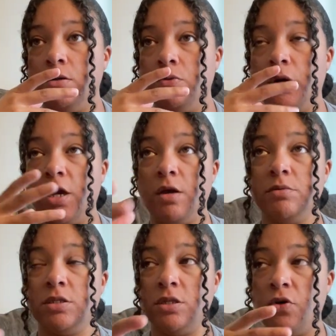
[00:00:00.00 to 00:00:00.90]
when it comes
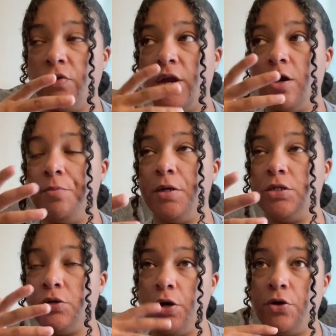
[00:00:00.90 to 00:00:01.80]
to self-care,
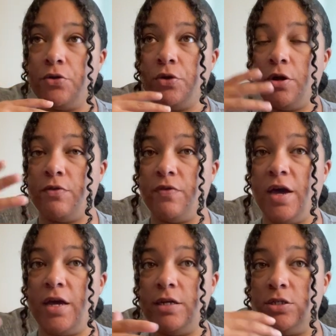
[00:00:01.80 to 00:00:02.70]
mental health, all of
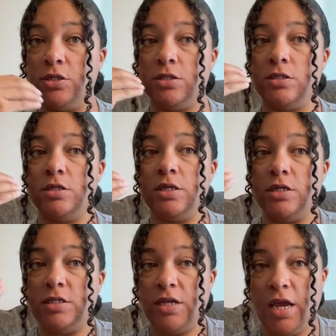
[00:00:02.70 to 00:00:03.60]
that, it just,
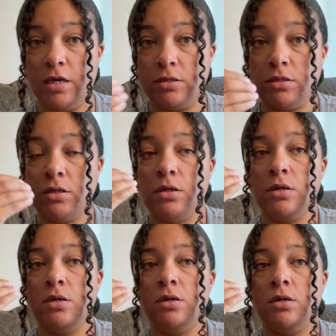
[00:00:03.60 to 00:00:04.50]
it takes
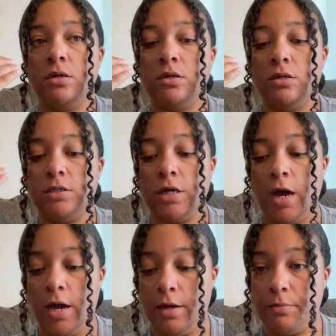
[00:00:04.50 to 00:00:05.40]

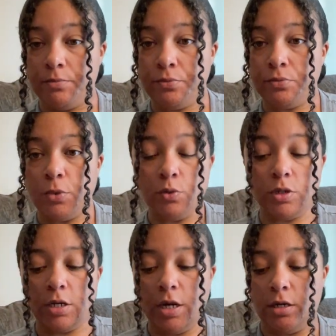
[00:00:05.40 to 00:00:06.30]
time. It
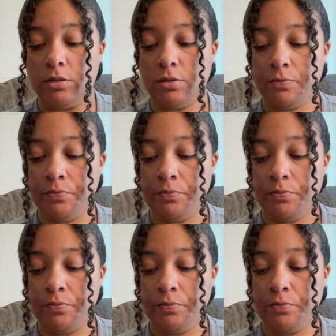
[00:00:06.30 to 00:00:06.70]
really does